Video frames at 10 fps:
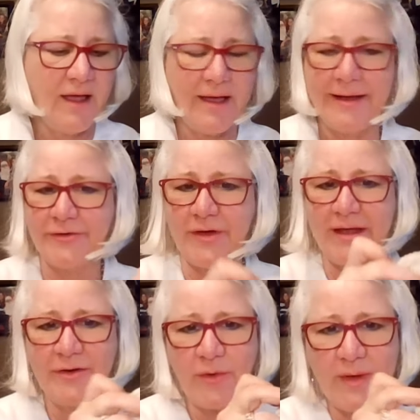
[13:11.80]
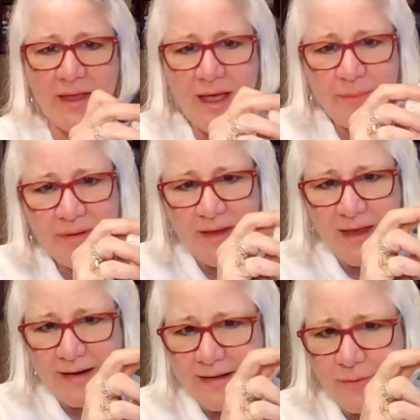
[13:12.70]
I tried going up,
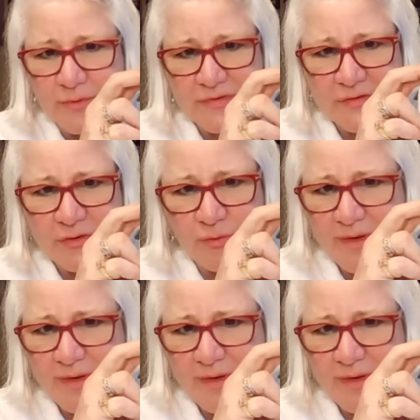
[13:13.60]
and it was too